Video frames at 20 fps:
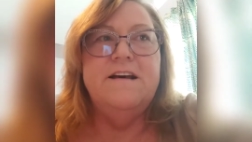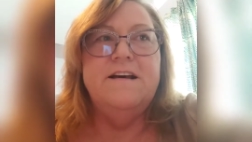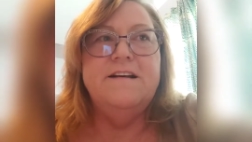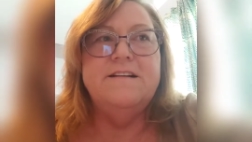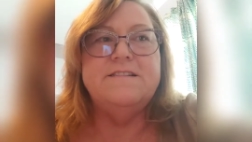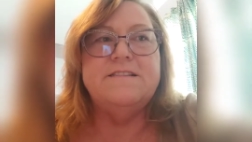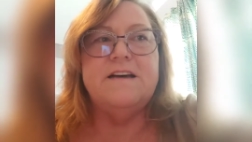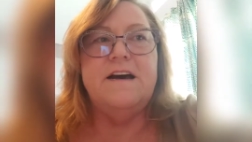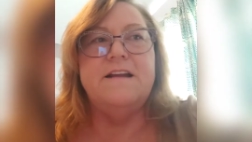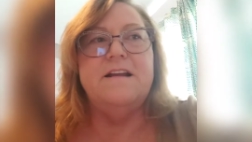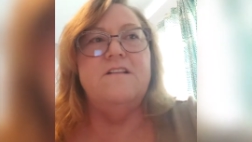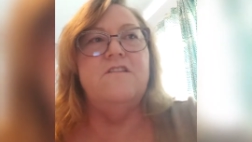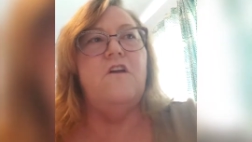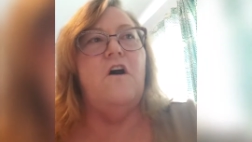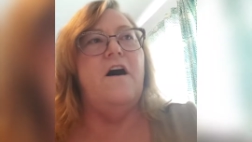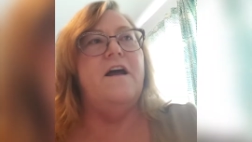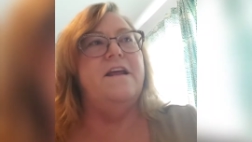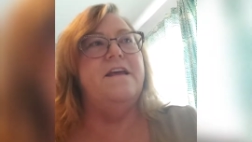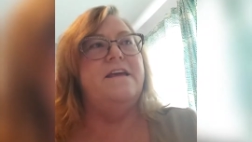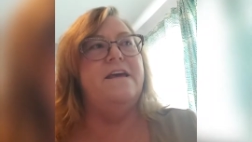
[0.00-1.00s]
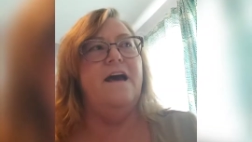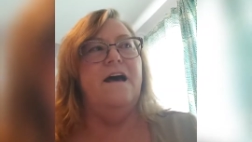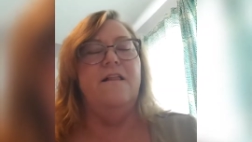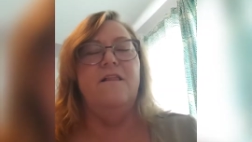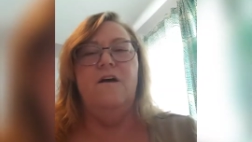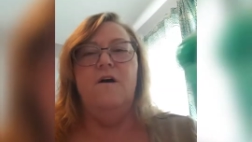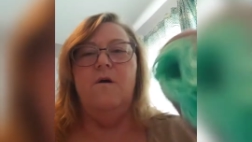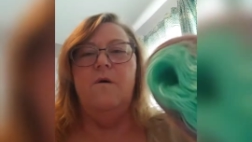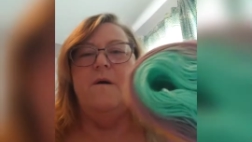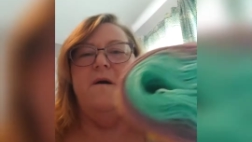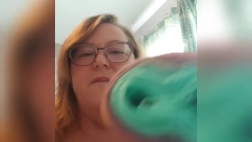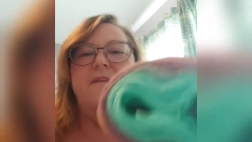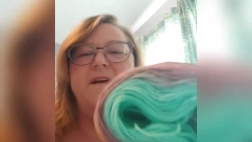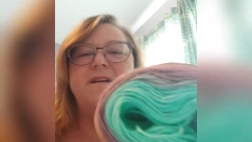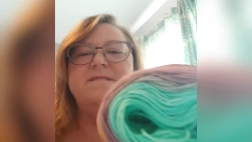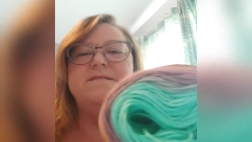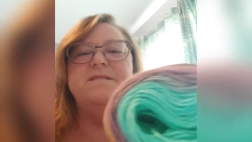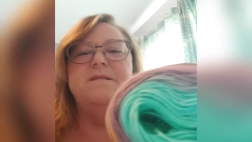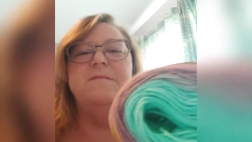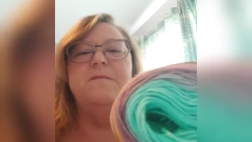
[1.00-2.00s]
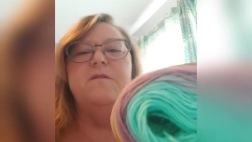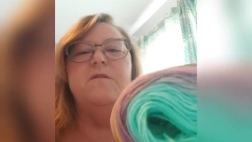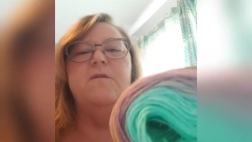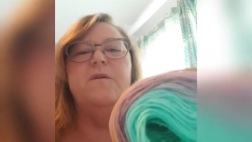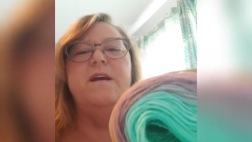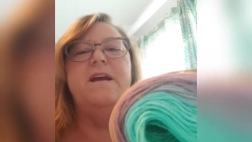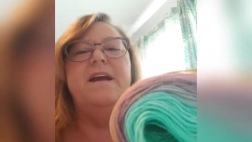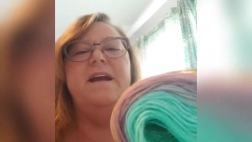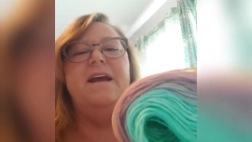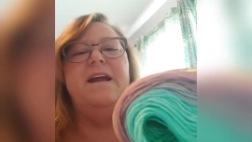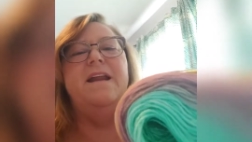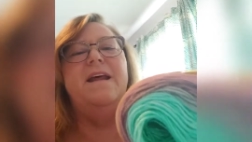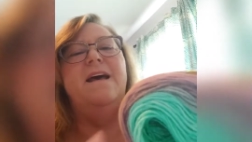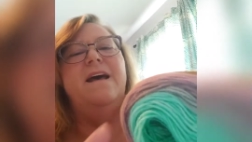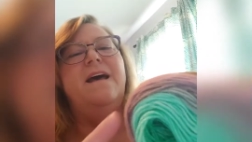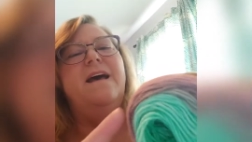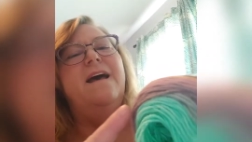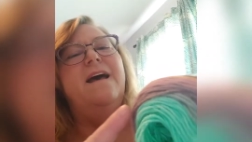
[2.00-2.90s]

It's got a lot of yellow and then some green